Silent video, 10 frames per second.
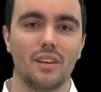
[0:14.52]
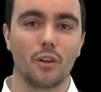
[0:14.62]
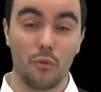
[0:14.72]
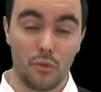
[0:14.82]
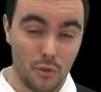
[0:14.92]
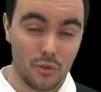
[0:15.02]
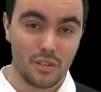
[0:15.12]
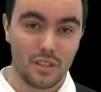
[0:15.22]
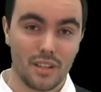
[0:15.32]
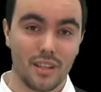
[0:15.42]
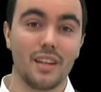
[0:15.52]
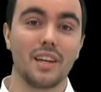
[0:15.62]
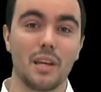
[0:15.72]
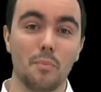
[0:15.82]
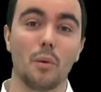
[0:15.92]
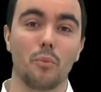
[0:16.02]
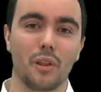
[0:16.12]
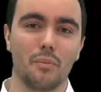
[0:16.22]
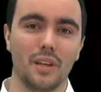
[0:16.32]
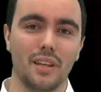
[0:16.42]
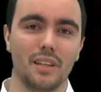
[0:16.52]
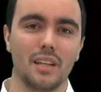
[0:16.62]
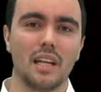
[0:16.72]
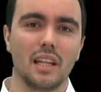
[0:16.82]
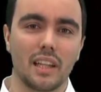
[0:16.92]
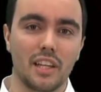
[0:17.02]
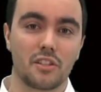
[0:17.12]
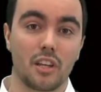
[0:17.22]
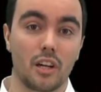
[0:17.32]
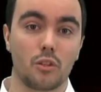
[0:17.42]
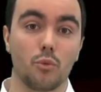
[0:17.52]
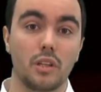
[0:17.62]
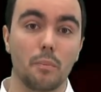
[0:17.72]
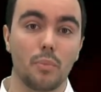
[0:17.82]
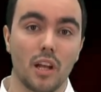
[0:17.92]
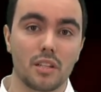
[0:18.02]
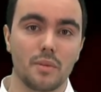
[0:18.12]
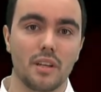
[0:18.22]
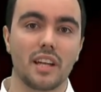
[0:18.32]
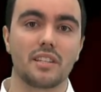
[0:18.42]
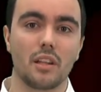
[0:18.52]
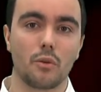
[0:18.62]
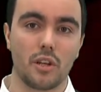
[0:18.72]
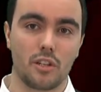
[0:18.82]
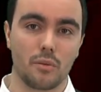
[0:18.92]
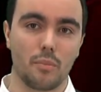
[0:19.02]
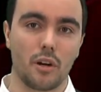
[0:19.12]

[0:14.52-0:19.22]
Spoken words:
Confused? Keep up with me. Let's start with the plasma acceleration